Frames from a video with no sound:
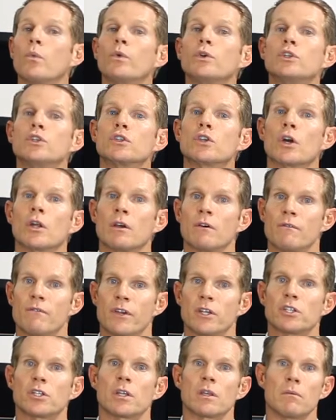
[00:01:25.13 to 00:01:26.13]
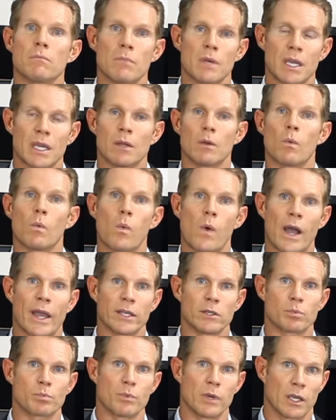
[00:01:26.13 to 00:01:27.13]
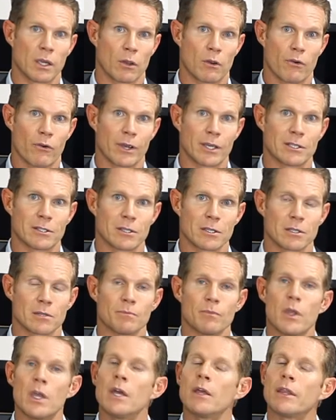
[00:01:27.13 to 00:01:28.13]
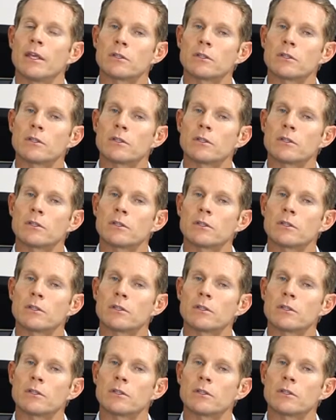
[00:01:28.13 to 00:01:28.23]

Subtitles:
which is going to eventually mean wage increases.